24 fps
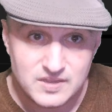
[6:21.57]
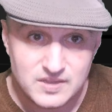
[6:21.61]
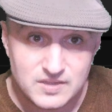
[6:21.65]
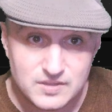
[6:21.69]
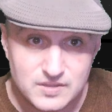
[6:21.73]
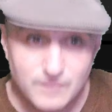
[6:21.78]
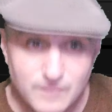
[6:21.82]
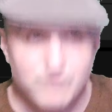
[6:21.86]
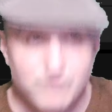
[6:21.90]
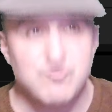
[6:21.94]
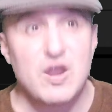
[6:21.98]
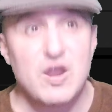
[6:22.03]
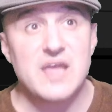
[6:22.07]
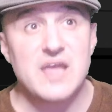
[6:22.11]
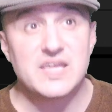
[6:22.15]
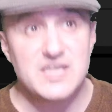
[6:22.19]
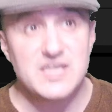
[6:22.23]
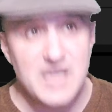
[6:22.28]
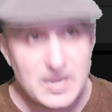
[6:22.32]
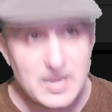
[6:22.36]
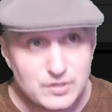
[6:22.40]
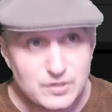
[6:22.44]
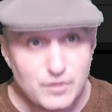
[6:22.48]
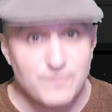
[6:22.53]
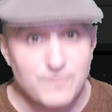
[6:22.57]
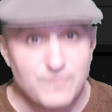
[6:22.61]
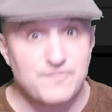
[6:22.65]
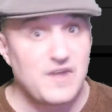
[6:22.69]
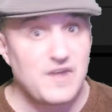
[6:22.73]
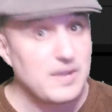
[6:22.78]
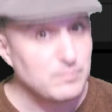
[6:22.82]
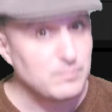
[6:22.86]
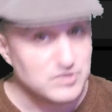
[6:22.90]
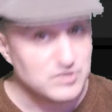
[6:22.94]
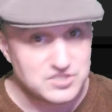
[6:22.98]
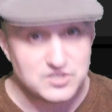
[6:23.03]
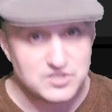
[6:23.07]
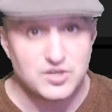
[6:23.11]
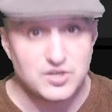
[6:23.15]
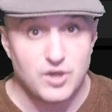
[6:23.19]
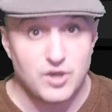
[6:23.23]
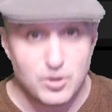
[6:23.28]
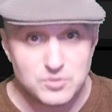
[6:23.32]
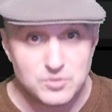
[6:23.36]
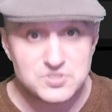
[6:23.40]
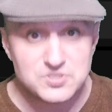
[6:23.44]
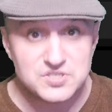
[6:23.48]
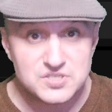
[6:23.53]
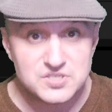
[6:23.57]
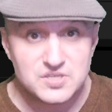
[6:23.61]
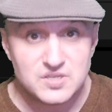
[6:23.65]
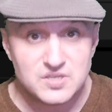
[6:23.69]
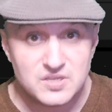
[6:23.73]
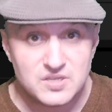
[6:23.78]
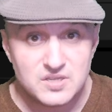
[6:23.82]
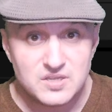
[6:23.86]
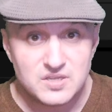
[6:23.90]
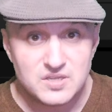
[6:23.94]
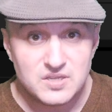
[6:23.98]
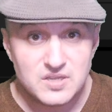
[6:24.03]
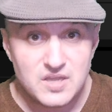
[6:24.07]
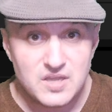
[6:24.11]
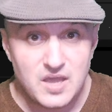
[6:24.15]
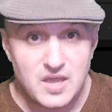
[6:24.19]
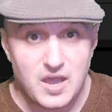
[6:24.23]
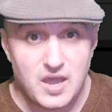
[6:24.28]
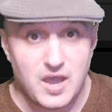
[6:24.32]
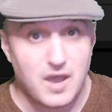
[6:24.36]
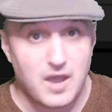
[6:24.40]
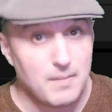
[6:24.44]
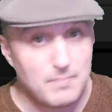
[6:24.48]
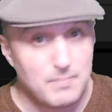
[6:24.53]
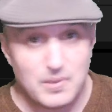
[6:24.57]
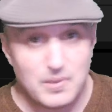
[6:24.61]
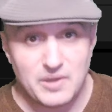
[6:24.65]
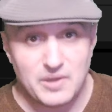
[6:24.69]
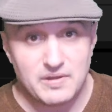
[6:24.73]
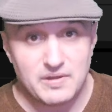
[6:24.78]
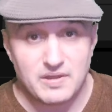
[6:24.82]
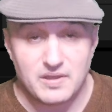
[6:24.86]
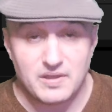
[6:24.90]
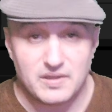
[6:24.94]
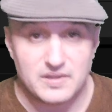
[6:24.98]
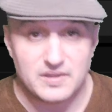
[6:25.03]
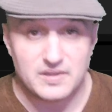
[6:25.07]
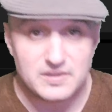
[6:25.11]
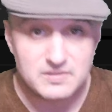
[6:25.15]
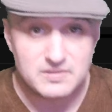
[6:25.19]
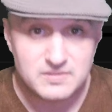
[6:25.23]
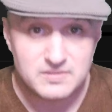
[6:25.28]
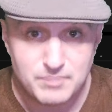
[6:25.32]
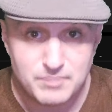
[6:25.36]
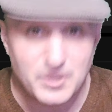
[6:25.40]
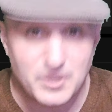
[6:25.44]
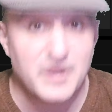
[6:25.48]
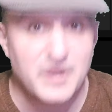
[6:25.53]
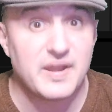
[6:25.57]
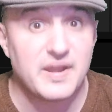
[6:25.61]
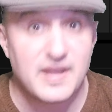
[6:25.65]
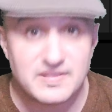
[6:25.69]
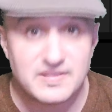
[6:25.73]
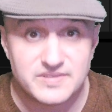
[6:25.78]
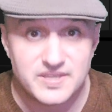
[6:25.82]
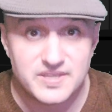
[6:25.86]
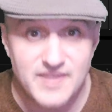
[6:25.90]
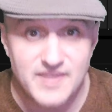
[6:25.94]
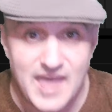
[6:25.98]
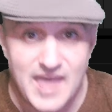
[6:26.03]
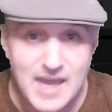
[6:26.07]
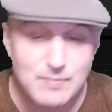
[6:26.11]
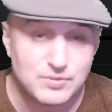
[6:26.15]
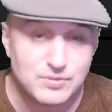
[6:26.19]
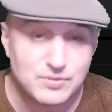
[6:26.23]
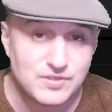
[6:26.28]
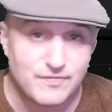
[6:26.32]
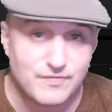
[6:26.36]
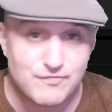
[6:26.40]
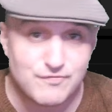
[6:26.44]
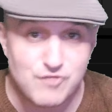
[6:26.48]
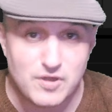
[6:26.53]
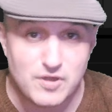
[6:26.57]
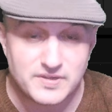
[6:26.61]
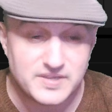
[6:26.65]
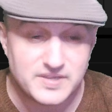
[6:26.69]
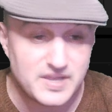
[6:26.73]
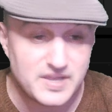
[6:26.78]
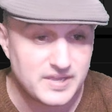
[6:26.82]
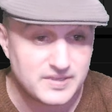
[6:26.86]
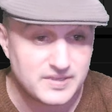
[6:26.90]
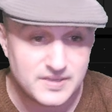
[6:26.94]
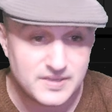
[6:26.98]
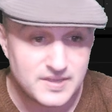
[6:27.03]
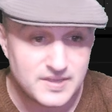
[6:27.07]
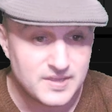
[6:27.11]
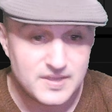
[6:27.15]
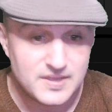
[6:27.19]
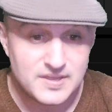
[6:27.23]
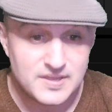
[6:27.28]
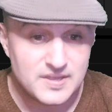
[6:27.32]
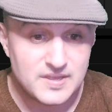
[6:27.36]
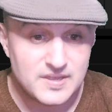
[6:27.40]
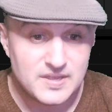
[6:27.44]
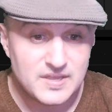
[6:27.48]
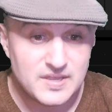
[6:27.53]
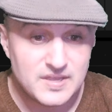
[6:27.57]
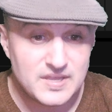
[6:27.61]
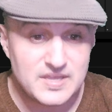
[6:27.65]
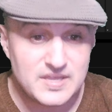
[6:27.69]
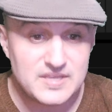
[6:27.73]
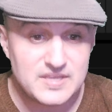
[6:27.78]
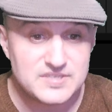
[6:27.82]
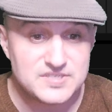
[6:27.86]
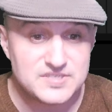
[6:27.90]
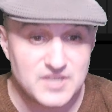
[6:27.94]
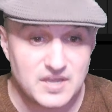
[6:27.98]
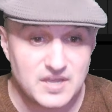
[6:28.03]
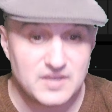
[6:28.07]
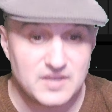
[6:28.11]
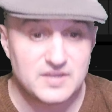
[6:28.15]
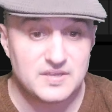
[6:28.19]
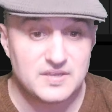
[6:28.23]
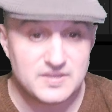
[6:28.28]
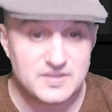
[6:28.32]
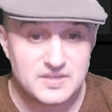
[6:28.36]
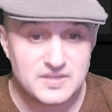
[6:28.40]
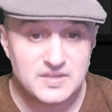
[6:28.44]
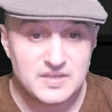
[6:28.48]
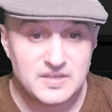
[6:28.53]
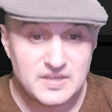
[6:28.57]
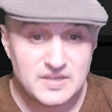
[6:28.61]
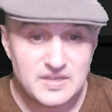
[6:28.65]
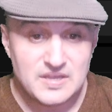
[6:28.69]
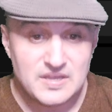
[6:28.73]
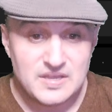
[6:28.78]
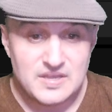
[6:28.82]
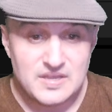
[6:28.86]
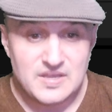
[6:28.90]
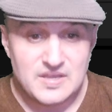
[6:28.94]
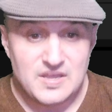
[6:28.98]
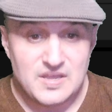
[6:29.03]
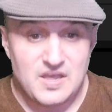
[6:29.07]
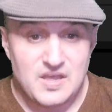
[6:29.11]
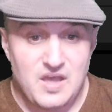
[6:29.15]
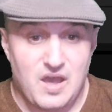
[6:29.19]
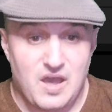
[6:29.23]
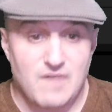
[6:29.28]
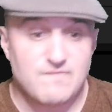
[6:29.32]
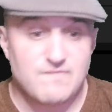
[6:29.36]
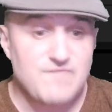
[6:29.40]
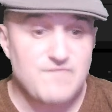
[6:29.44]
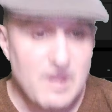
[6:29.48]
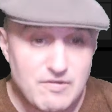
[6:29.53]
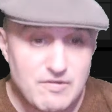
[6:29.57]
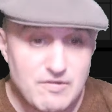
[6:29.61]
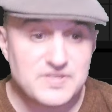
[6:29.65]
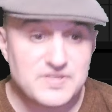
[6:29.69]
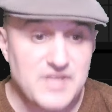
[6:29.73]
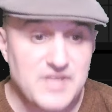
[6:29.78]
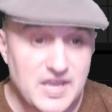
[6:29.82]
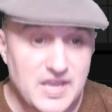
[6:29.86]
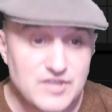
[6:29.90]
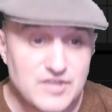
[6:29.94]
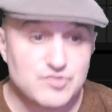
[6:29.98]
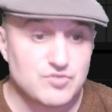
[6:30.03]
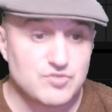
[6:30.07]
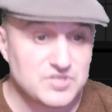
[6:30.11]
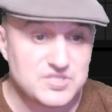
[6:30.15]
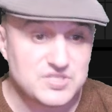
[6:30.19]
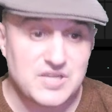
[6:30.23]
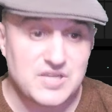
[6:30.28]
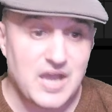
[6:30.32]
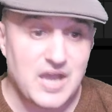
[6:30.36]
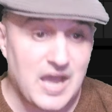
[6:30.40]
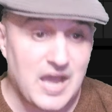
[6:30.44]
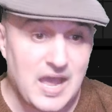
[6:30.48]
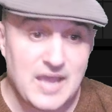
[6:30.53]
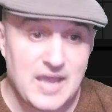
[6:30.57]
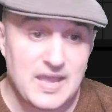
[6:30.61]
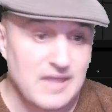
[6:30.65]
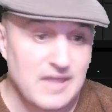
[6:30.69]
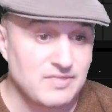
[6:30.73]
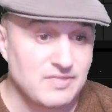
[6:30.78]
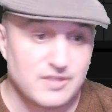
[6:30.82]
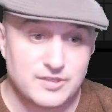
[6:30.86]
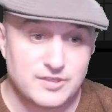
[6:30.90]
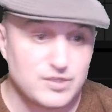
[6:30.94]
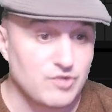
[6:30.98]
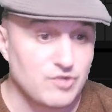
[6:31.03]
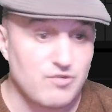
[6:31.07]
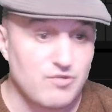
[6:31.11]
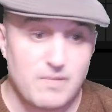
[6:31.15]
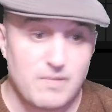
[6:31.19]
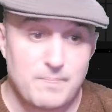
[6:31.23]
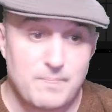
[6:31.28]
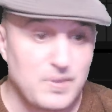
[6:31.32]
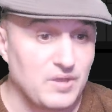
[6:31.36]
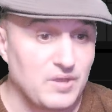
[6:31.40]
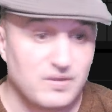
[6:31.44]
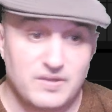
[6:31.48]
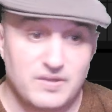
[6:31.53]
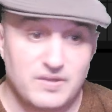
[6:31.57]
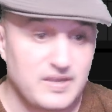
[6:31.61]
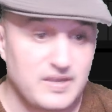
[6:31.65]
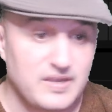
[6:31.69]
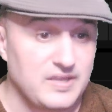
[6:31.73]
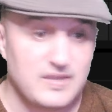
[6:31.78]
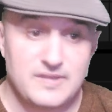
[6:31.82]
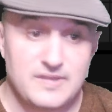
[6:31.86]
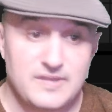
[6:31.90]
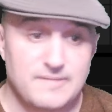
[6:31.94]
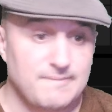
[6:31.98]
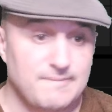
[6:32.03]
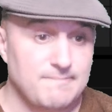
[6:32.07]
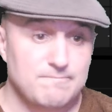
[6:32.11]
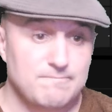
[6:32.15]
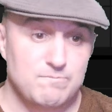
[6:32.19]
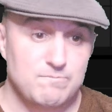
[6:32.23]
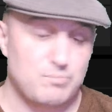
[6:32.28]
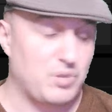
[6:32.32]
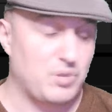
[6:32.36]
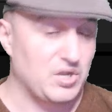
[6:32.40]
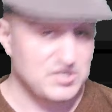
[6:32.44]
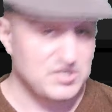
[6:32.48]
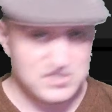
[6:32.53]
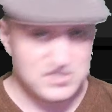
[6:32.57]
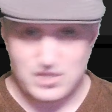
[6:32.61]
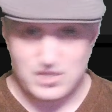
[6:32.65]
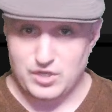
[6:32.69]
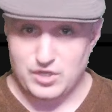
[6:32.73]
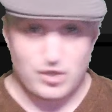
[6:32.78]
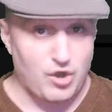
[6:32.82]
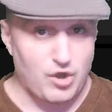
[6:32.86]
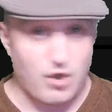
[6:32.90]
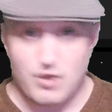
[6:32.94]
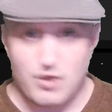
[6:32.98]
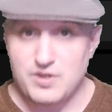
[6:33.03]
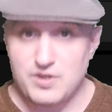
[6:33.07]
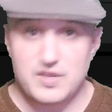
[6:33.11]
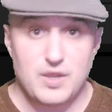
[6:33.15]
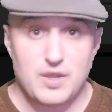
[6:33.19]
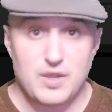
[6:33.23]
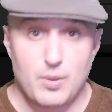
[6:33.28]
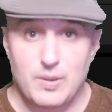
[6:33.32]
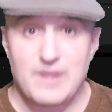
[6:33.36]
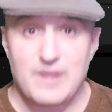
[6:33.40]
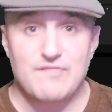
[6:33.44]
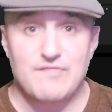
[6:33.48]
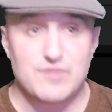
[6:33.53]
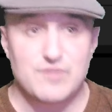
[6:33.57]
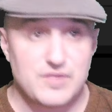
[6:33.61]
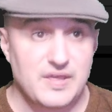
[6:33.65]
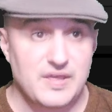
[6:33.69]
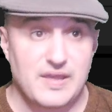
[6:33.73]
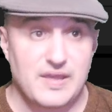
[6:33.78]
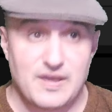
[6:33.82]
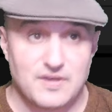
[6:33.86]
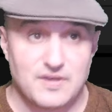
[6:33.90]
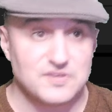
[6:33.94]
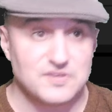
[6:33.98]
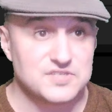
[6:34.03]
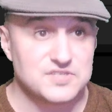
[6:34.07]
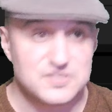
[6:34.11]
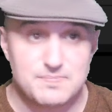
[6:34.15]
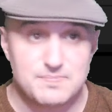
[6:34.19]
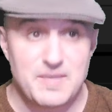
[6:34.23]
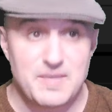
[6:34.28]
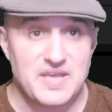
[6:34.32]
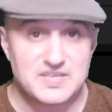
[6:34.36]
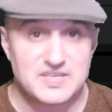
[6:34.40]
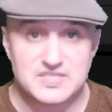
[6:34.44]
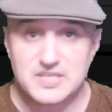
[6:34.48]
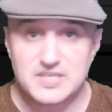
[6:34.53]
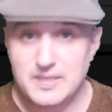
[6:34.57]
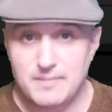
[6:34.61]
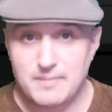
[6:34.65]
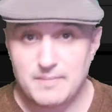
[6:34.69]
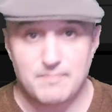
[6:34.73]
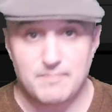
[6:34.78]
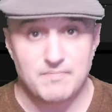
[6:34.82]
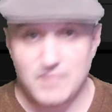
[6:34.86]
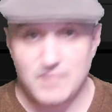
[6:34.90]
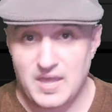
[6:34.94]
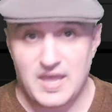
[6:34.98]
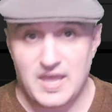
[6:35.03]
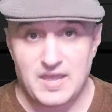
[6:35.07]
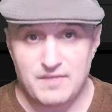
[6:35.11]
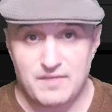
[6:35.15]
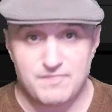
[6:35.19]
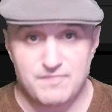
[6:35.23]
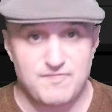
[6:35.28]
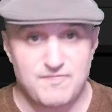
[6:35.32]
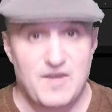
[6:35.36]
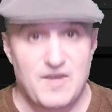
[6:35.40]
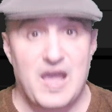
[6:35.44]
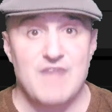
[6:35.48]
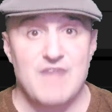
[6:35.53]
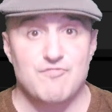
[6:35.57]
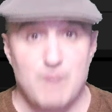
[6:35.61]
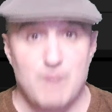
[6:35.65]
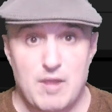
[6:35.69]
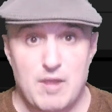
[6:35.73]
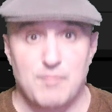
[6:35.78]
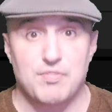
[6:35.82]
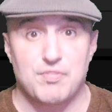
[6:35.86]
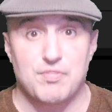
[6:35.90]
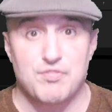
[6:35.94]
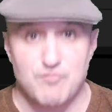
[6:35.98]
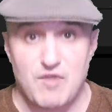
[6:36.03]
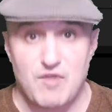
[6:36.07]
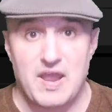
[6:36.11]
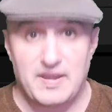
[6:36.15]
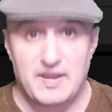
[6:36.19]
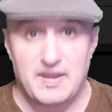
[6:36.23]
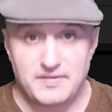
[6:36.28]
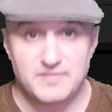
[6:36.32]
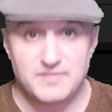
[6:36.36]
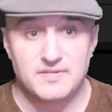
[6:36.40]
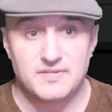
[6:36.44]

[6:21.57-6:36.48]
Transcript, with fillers: The Frankie Edgar fight was close, uh, but uh, put an end to that with the front kick. He's a, a very dangerous guy, and the durability plus the cardio and everything else makes him a five round threat.